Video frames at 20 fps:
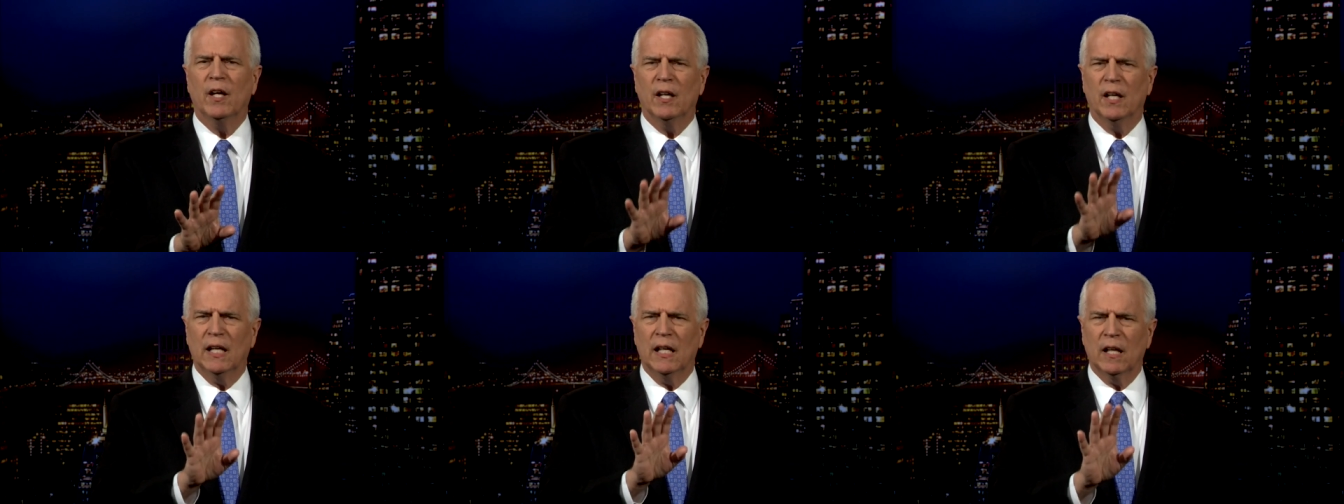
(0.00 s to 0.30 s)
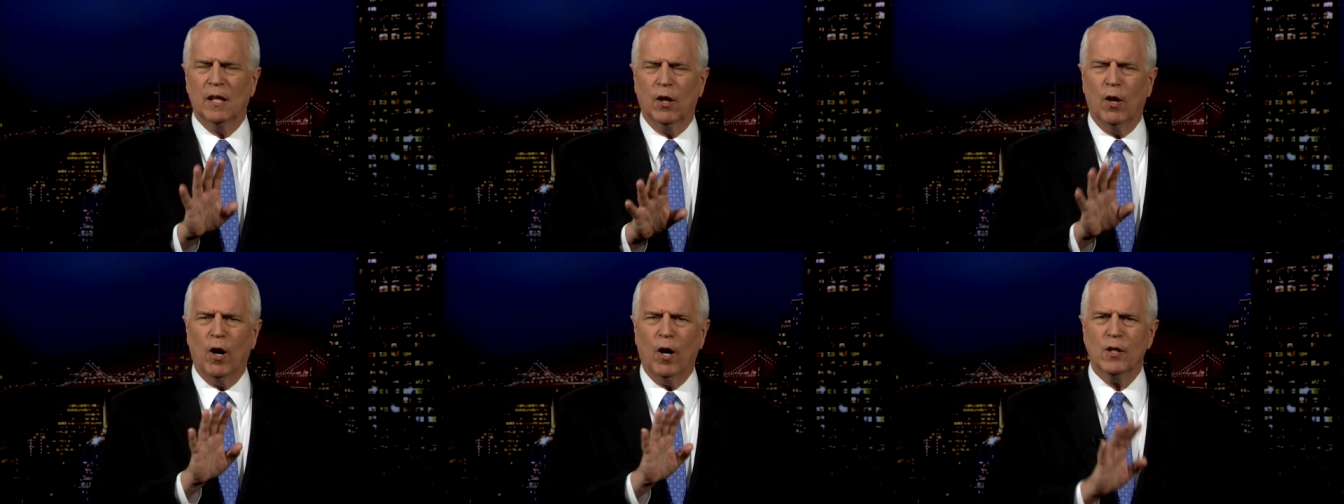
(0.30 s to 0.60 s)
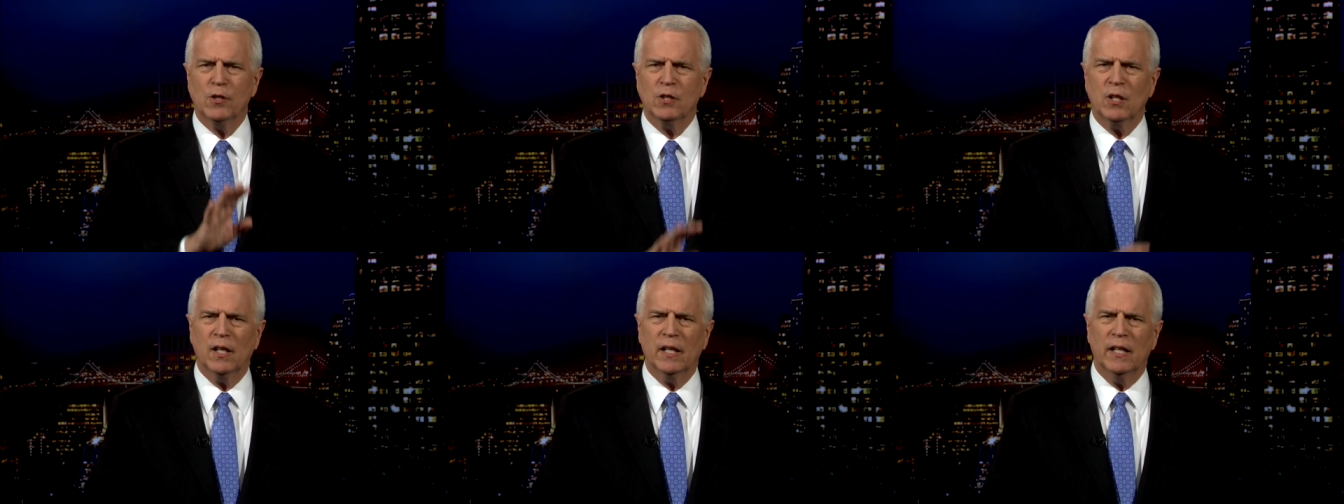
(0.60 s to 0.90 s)
in
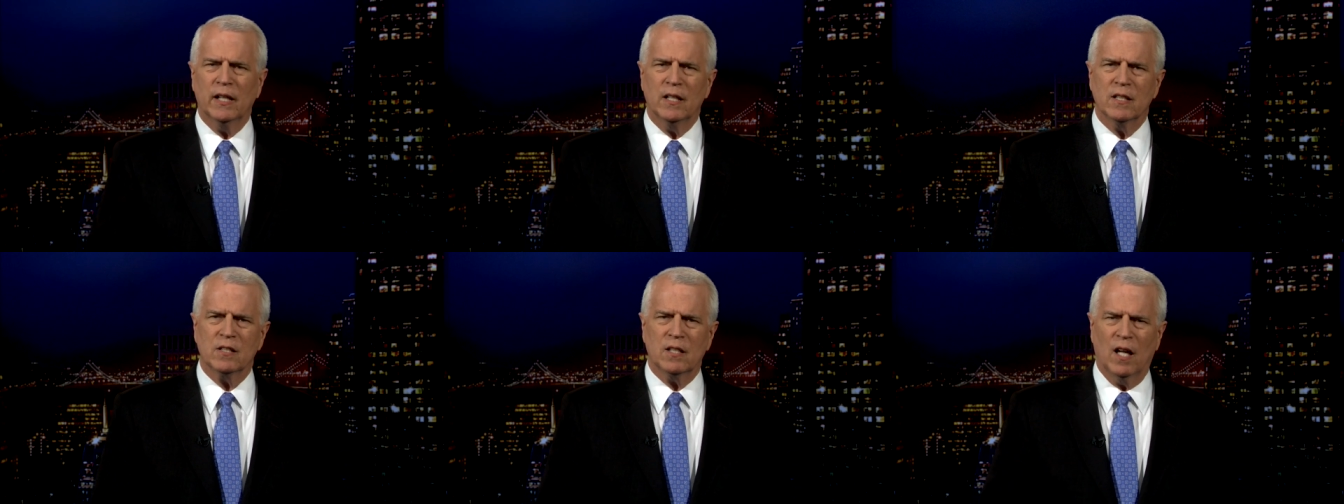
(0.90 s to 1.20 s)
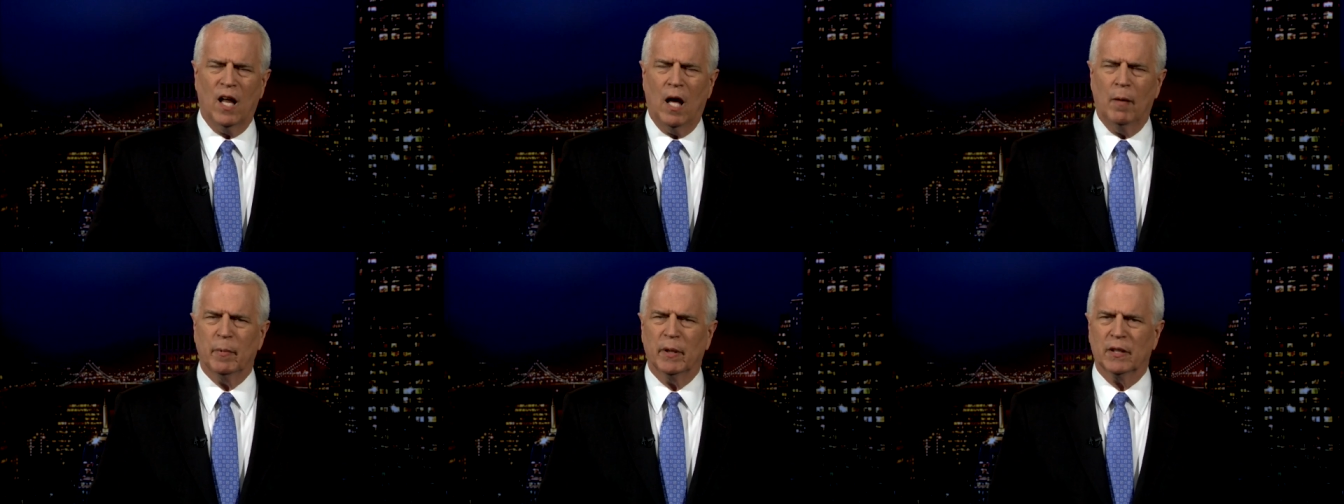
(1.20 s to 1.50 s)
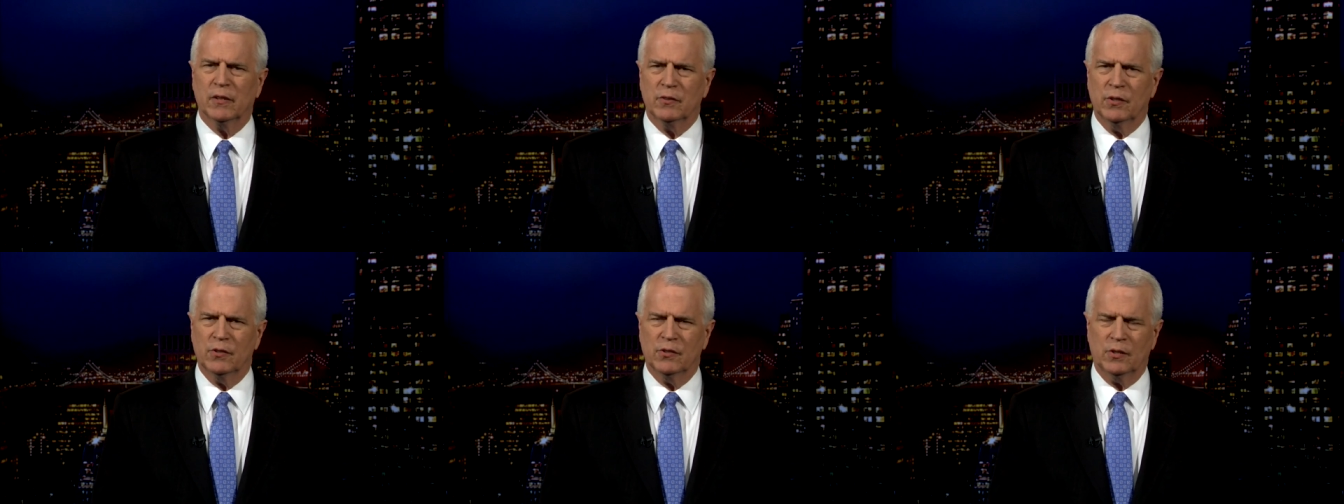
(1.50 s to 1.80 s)
largely
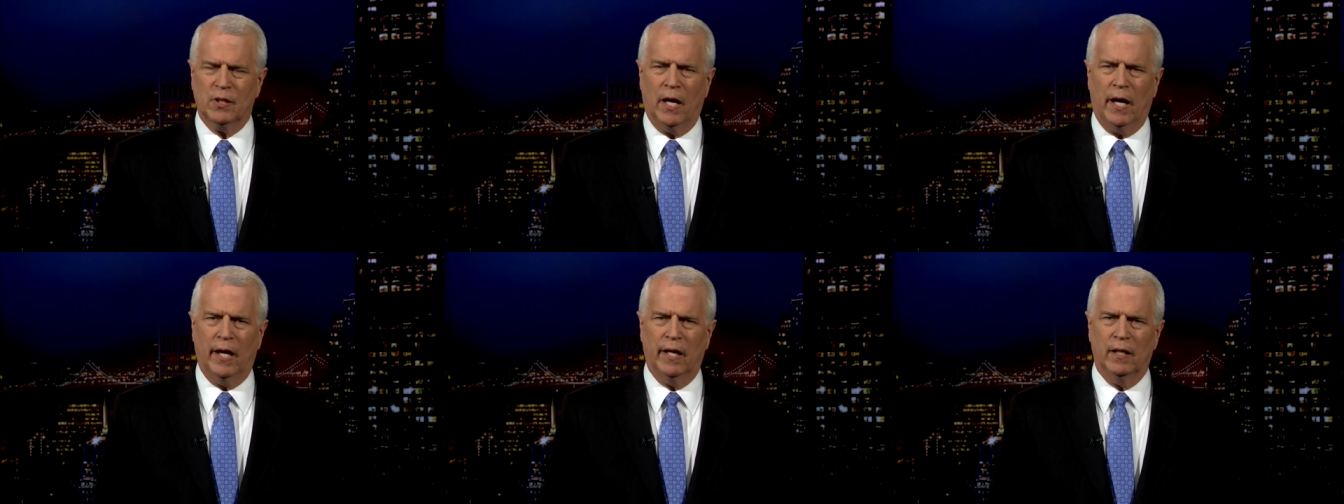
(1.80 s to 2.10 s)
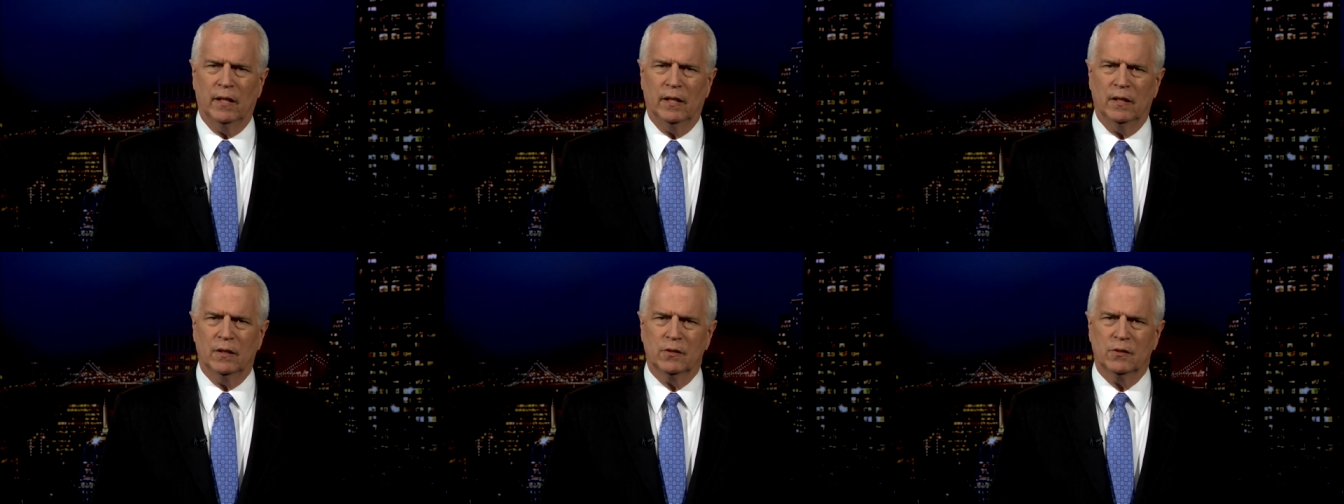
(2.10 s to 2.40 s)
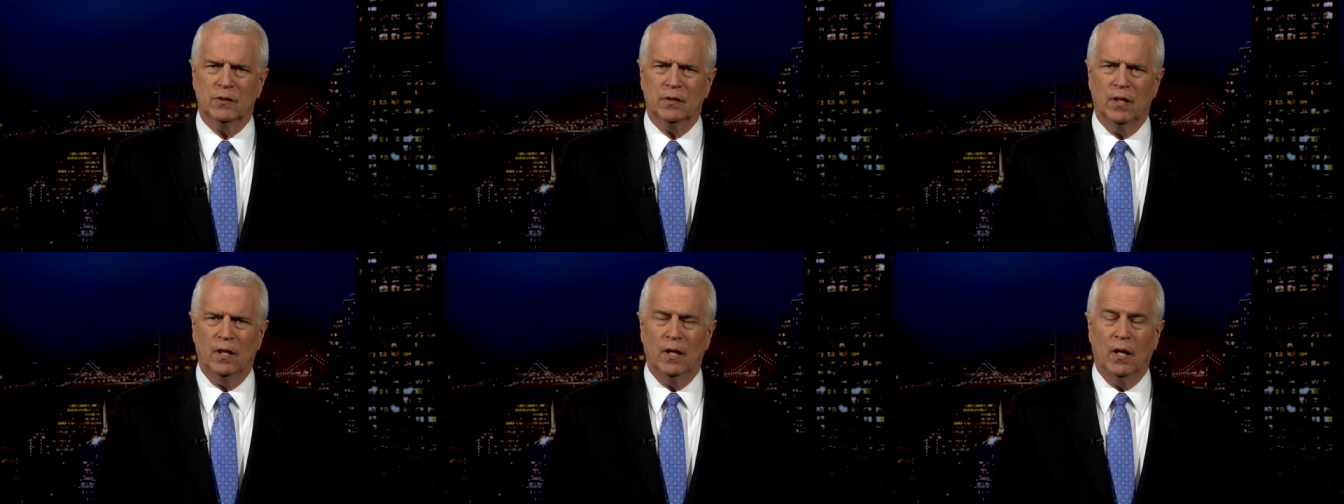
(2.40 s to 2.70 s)
Islamic
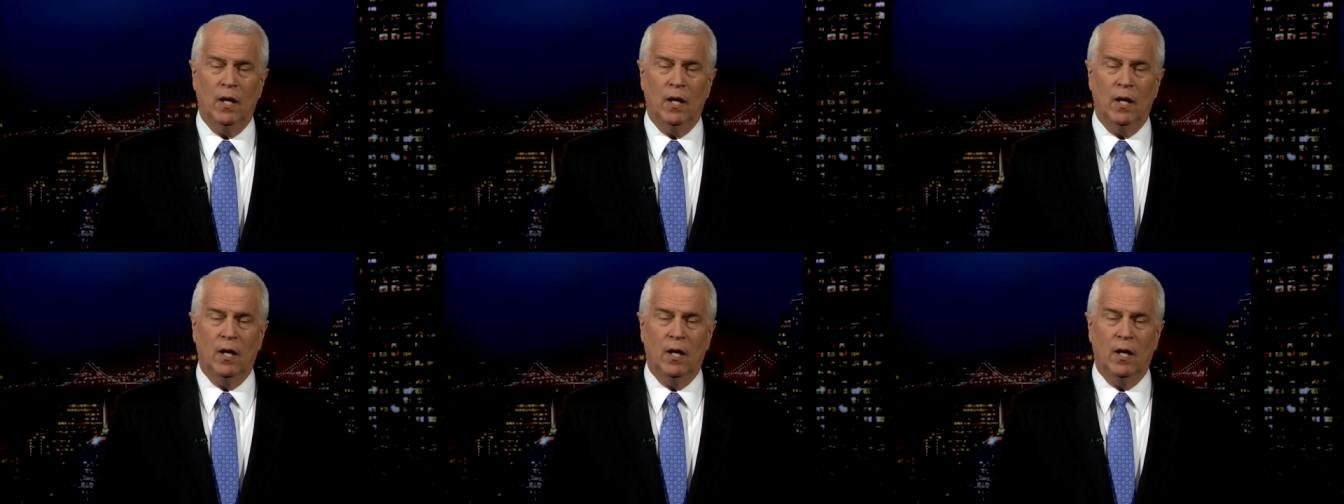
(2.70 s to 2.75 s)
societies.